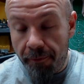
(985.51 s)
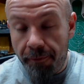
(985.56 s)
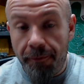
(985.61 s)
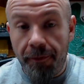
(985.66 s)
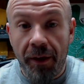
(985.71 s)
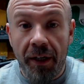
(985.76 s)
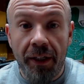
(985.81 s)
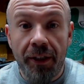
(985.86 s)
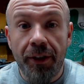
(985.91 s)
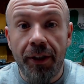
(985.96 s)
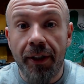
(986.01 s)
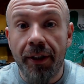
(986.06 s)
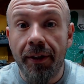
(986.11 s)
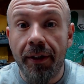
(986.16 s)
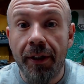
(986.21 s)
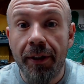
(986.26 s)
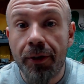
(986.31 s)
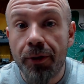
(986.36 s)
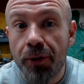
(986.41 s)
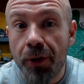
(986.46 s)
finishing
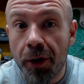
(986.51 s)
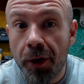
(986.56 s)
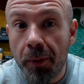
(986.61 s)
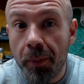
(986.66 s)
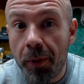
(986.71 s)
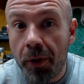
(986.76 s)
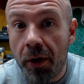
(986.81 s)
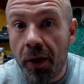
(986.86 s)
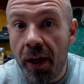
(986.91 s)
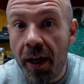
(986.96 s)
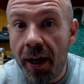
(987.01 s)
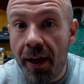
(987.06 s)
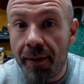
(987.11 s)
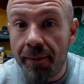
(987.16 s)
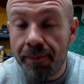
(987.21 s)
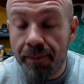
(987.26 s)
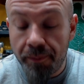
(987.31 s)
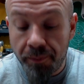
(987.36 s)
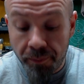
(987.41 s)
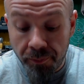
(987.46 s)
this trigger bar out.
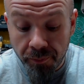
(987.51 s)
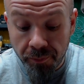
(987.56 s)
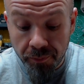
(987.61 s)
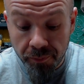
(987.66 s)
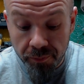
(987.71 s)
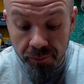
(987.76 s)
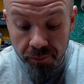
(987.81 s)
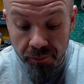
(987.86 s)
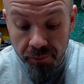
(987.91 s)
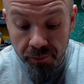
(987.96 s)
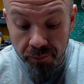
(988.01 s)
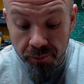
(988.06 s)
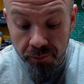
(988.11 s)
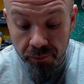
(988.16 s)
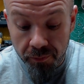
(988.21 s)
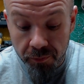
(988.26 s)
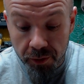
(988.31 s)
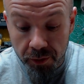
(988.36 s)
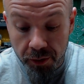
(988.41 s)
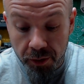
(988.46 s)

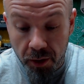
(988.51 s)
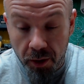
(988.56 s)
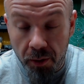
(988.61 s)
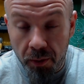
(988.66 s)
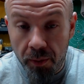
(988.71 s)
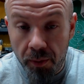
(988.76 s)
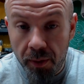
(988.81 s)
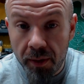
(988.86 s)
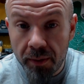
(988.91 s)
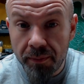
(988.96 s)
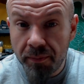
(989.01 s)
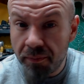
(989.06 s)
So,